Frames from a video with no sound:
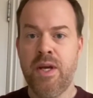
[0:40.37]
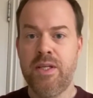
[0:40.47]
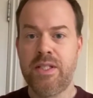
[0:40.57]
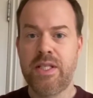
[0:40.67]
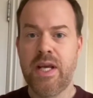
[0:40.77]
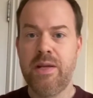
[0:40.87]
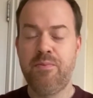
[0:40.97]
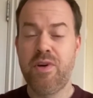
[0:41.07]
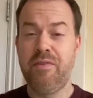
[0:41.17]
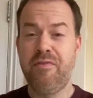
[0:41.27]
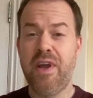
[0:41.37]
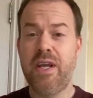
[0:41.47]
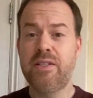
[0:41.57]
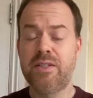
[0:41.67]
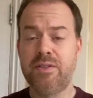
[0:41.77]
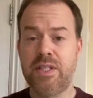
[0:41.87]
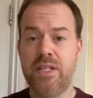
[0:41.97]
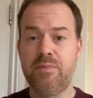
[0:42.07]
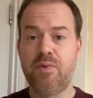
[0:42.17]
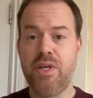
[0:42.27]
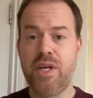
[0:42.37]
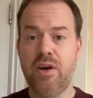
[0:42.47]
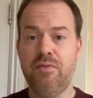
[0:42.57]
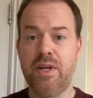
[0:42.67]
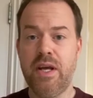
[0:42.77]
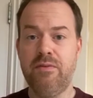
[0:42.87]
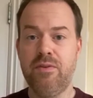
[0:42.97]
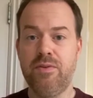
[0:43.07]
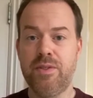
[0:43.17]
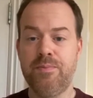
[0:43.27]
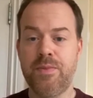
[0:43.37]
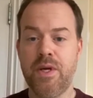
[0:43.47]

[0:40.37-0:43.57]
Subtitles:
has stayed pretty fixed since pre-COVID levels.